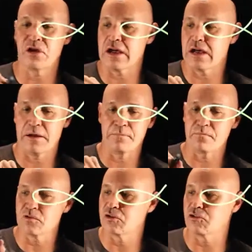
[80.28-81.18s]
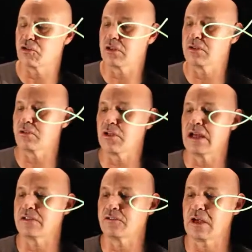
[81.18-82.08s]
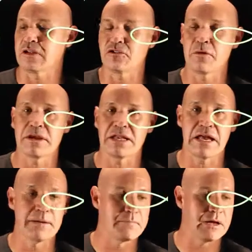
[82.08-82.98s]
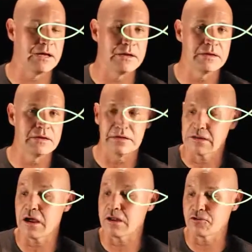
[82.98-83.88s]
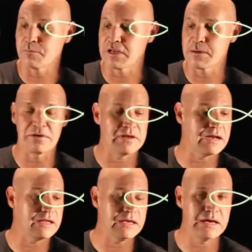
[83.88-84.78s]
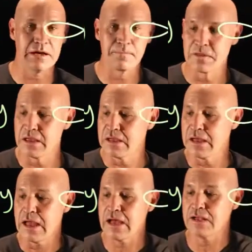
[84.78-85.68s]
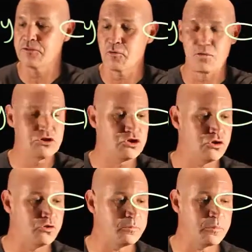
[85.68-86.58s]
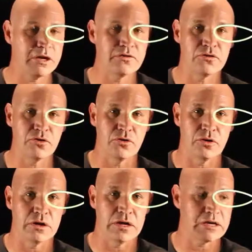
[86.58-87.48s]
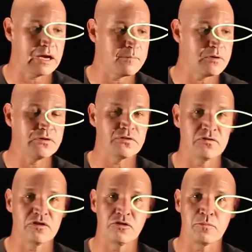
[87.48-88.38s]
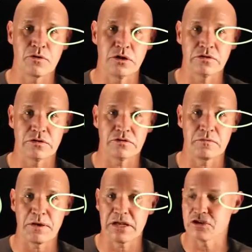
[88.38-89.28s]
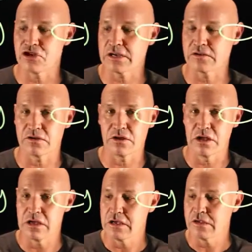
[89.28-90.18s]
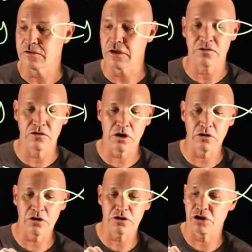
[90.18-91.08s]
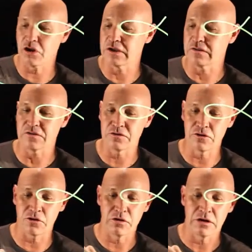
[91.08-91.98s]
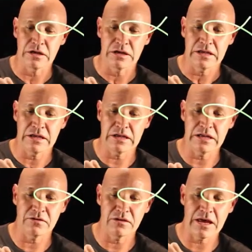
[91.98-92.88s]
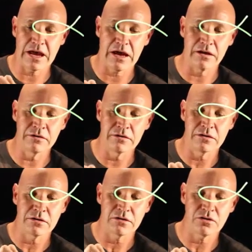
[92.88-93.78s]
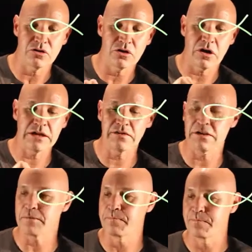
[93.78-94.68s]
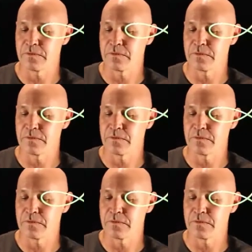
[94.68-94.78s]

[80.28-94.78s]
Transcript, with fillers: um, its atomic number, uh, atomic number down here, has reduced by 2, okay, because 2 protons have been ejected. So it's no longer 92, it is now 90.